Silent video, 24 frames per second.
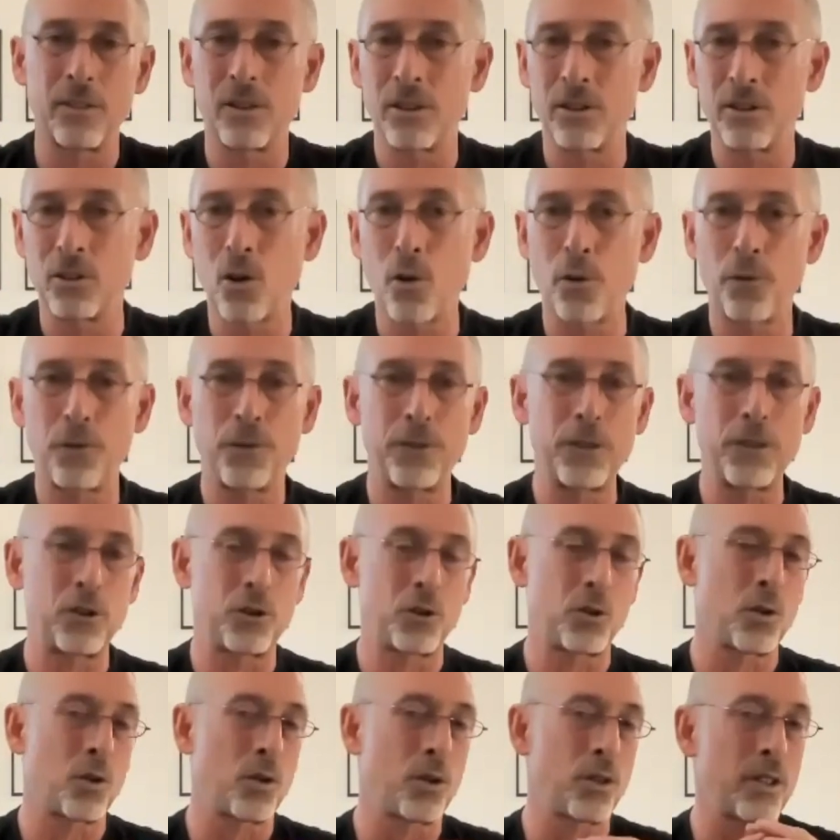no fish
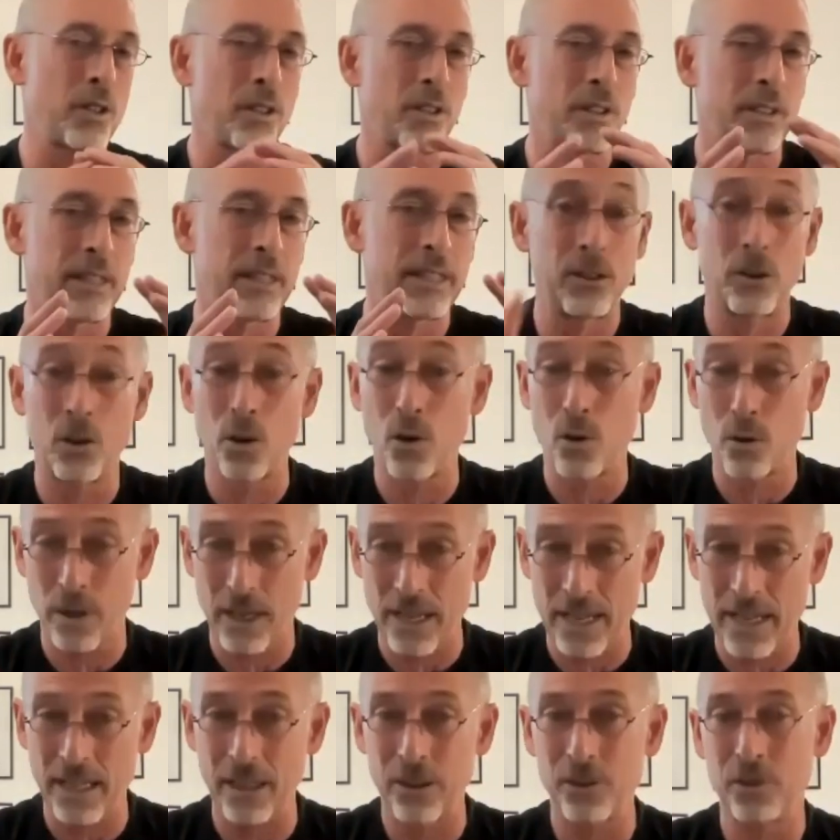oil and no
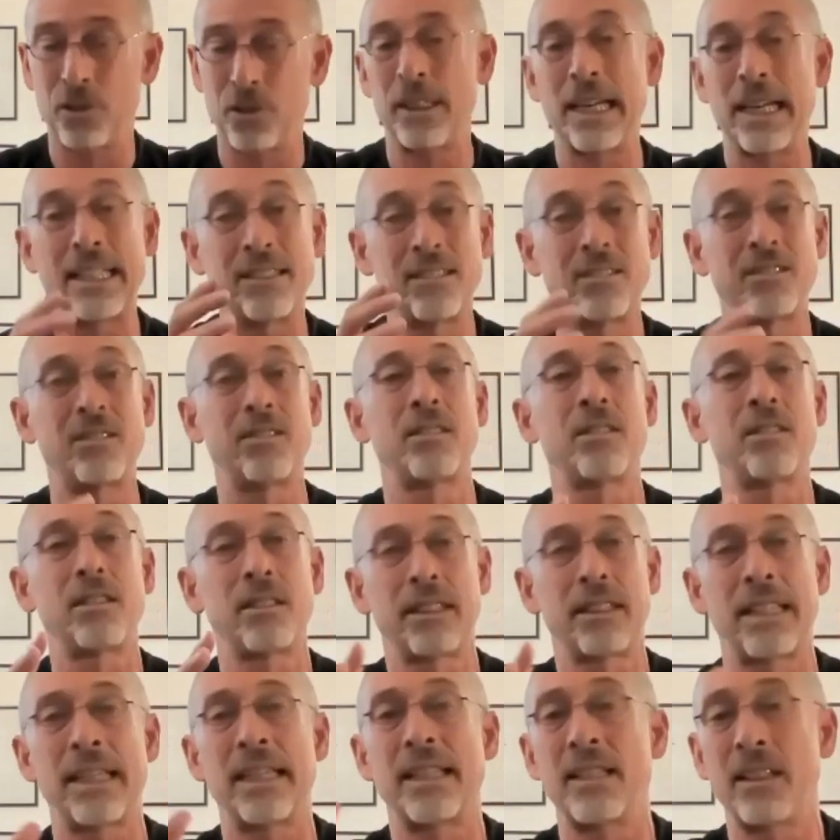algae and still
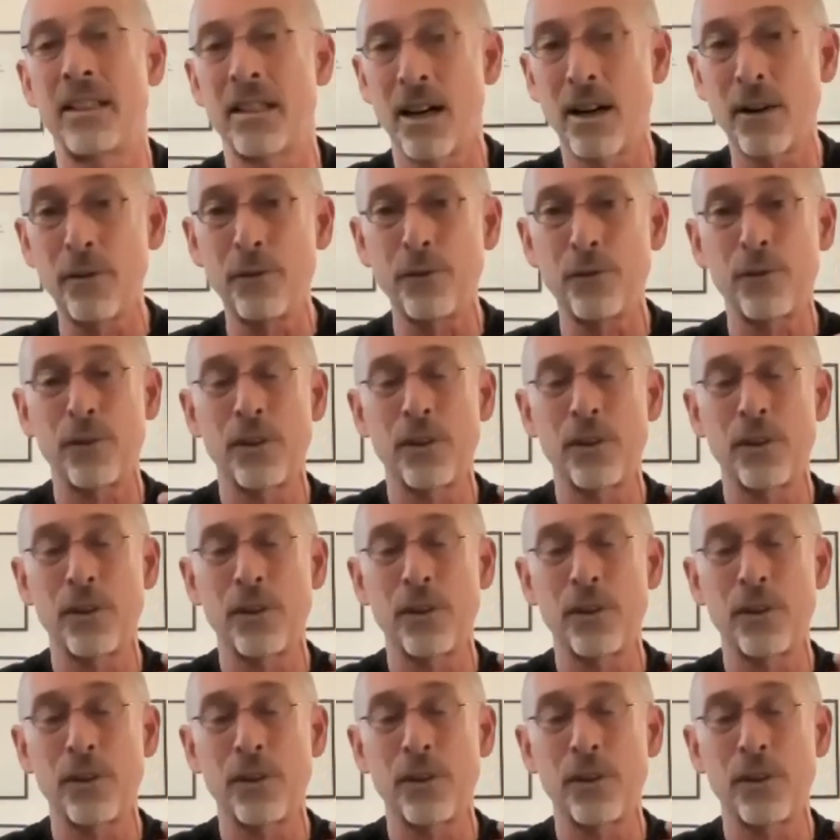get enough?